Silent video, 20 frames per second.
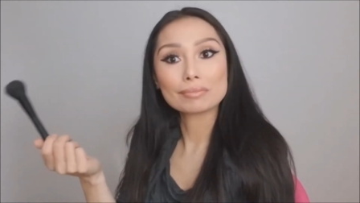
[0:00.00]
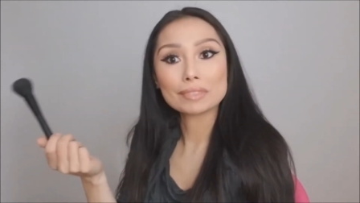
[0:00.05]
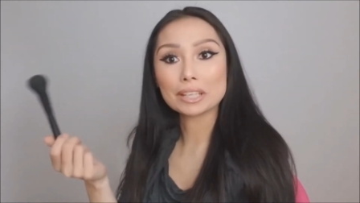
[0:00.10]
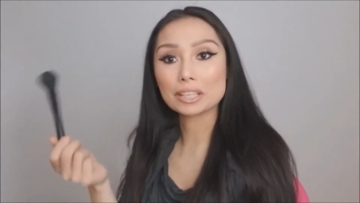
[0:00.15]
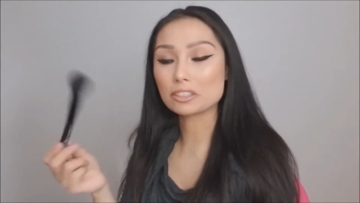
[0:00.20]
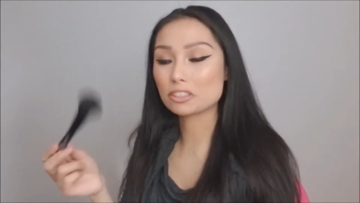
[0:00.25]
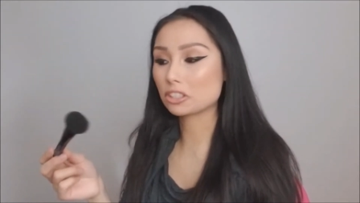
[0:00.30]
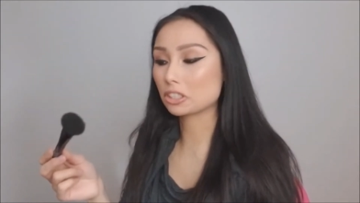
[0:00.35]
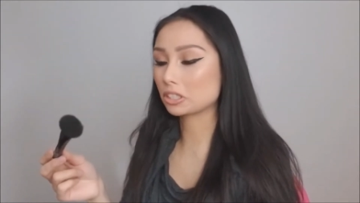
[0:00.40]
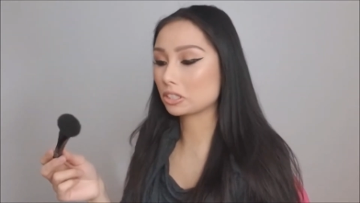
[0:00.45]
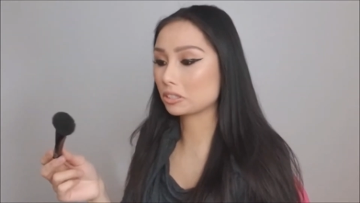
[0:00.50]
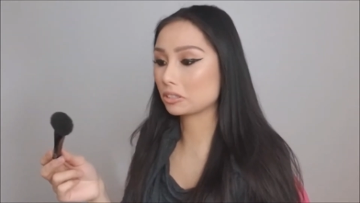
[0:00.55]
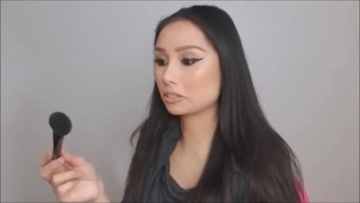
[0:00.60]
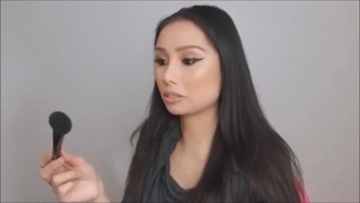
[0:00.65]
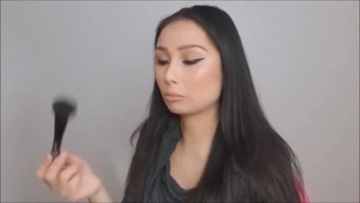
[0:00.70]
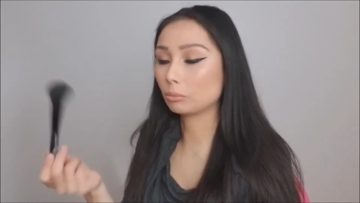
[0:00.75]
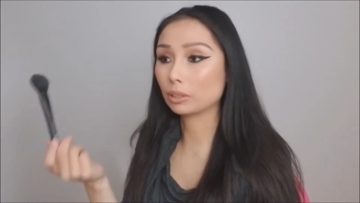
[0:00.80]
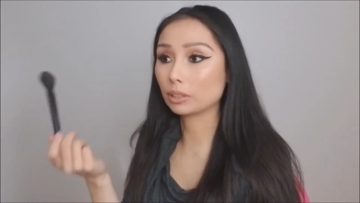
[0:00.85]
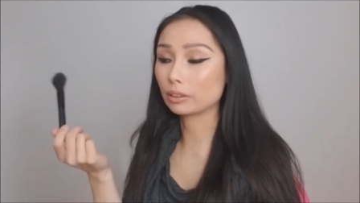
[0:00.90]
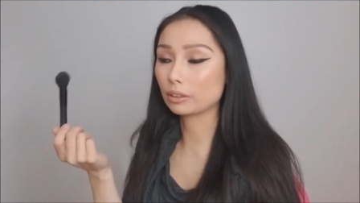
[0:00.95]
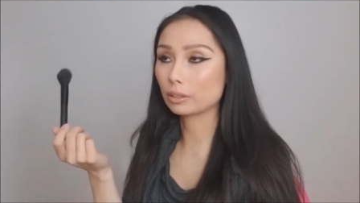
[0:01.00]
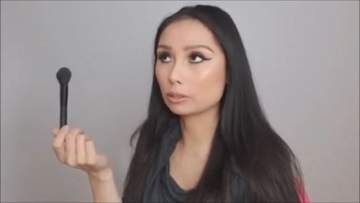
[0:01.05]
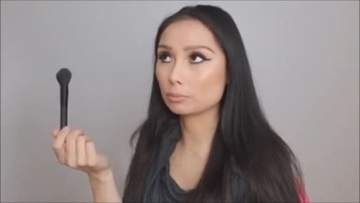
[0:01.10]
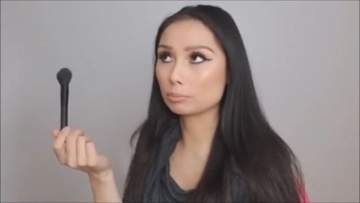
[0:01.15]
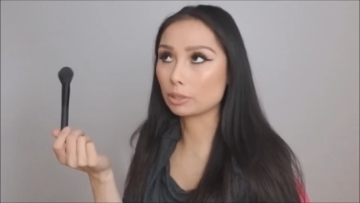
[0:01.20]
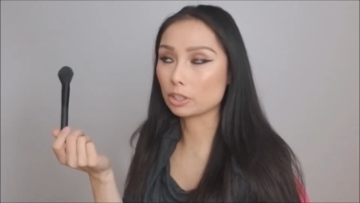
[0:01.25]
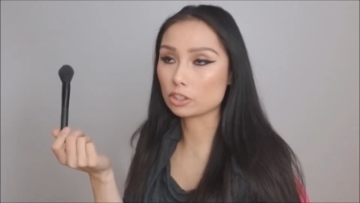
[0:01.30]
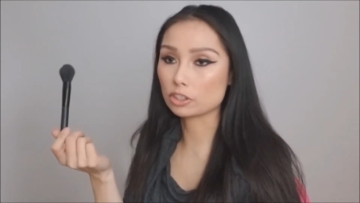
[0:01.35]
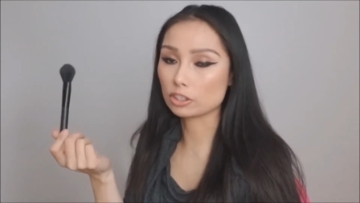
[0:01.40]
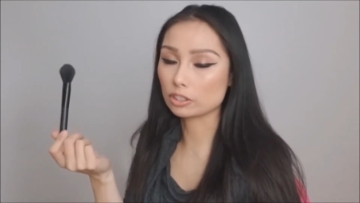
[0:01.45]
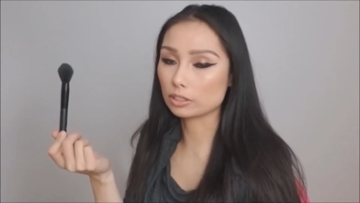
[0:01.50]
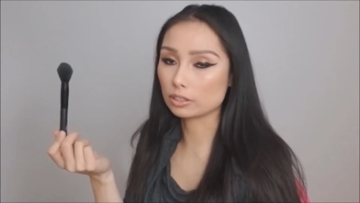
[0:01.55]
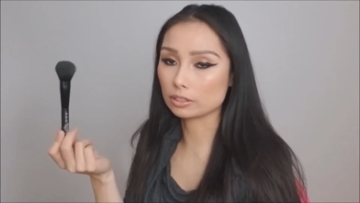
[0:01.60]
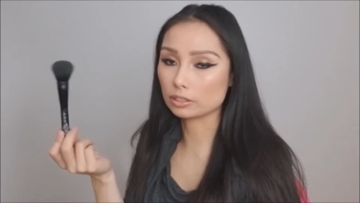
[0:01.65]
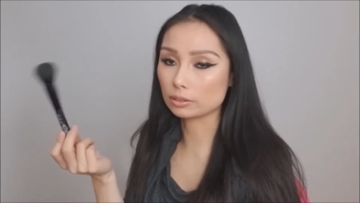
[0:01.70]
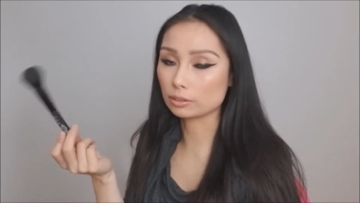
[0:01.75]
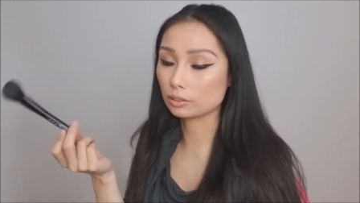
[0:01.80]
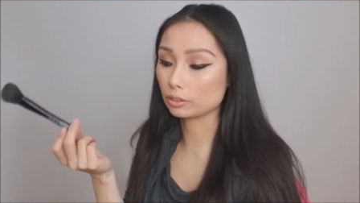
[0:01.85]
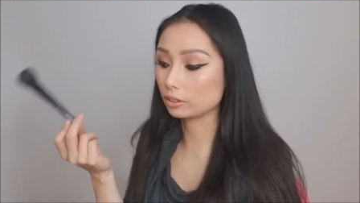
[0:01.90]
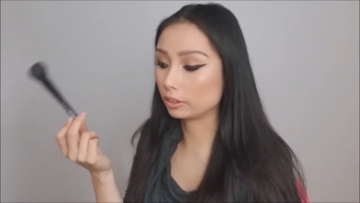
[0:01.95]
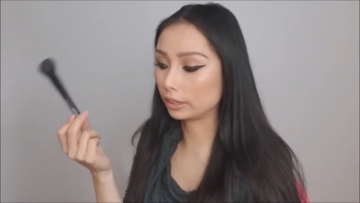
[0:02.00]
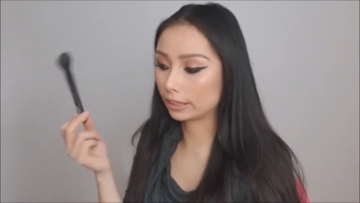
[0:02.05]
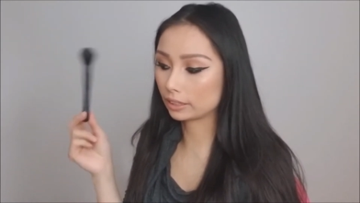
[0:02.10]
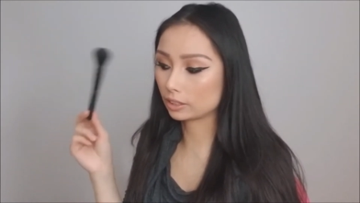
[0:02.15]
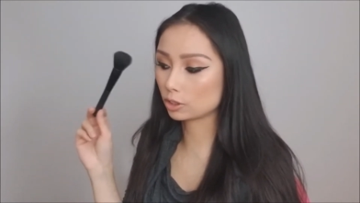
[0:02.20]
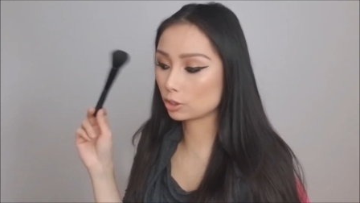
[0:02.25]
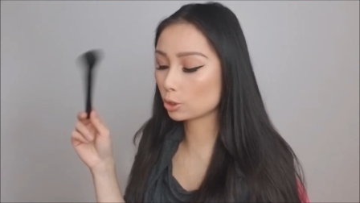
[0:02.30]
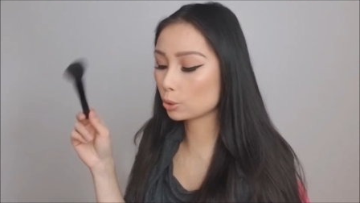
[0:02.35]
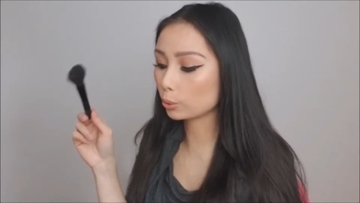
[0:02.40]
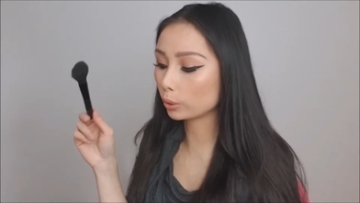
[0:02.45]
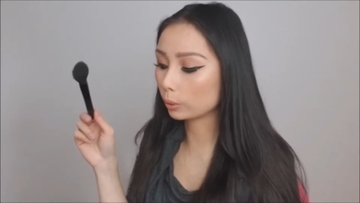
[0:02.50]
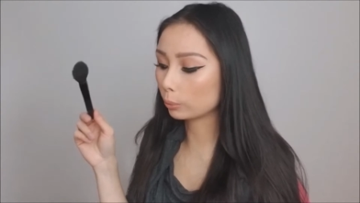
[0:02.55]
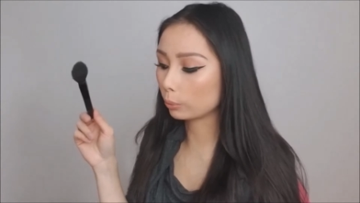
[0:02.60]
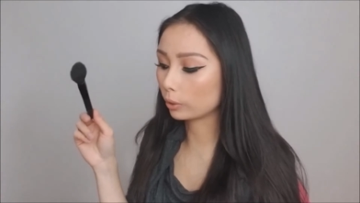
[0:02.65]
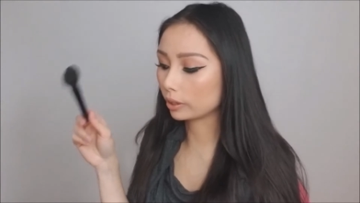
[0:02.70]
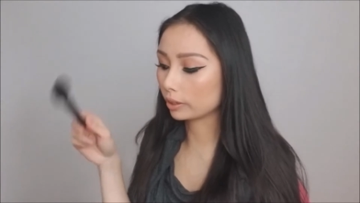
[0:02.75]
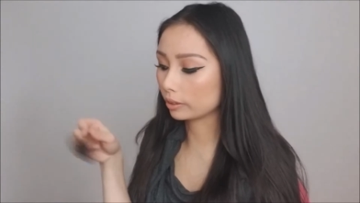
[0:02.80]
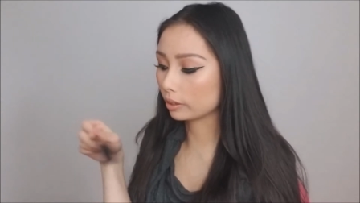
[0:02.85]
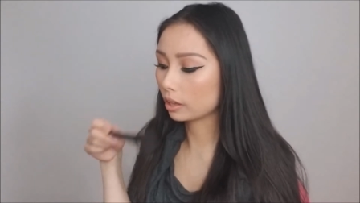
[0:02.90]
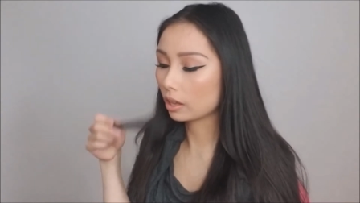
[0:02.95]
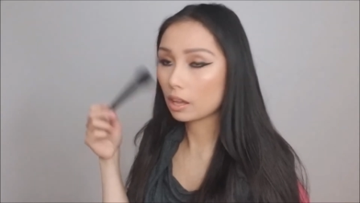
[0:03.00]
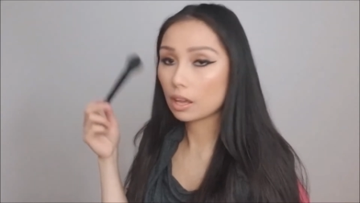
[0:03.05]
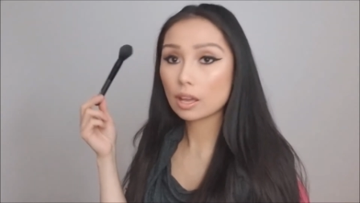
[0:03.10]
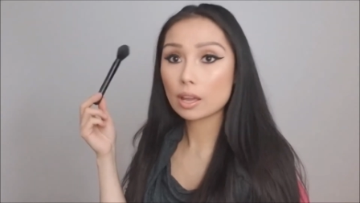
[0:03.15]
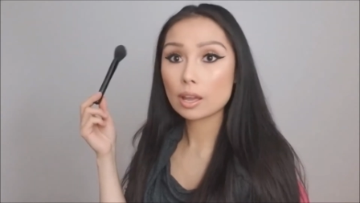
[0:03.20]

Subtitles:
It's just one of those brushes, like 2-in-1.